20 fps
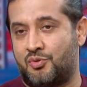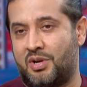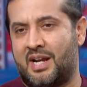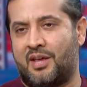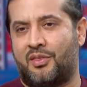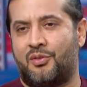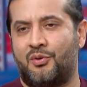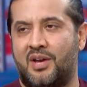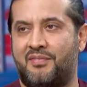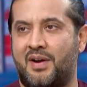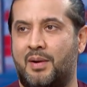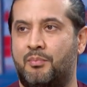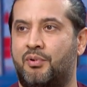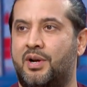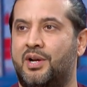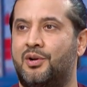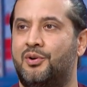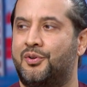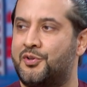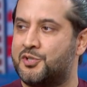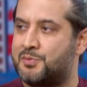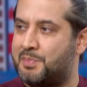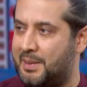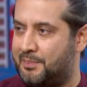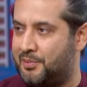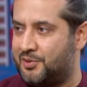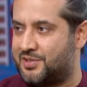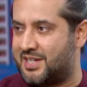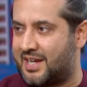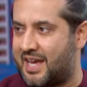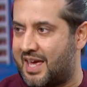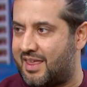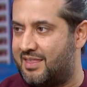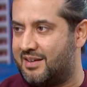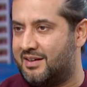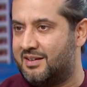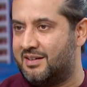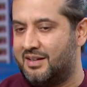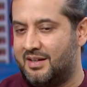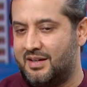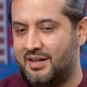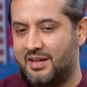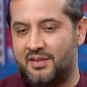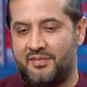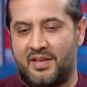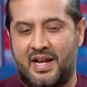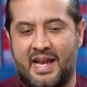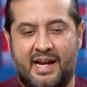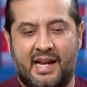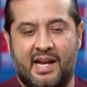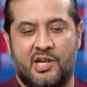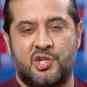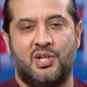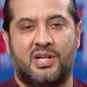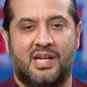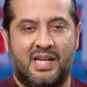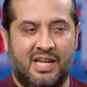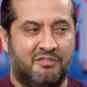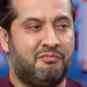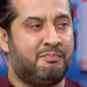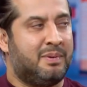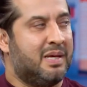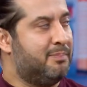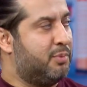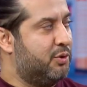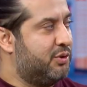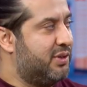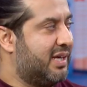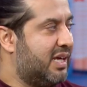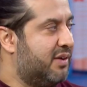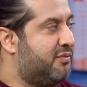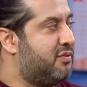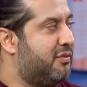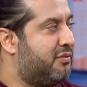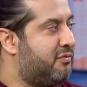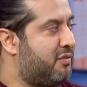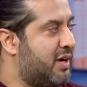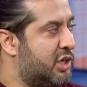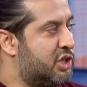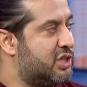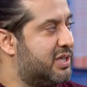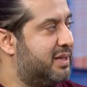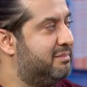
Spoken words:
And I thought, if I bring all those people together, then I can actually give people the gift of friendship.